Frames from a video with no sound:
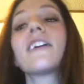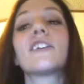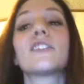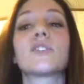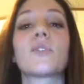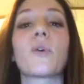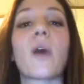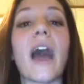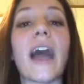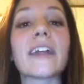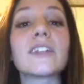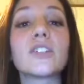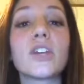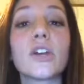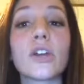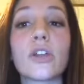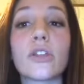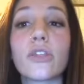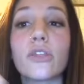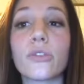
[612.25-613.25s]
so I
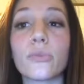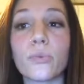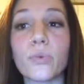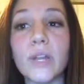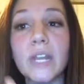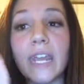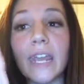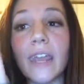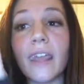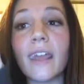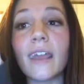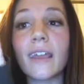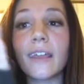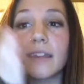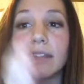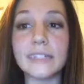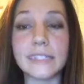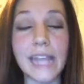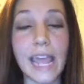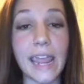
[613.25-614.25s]
took three
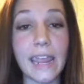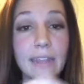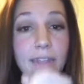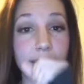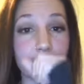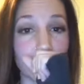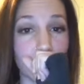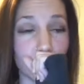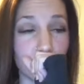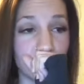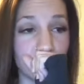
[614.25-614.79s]
days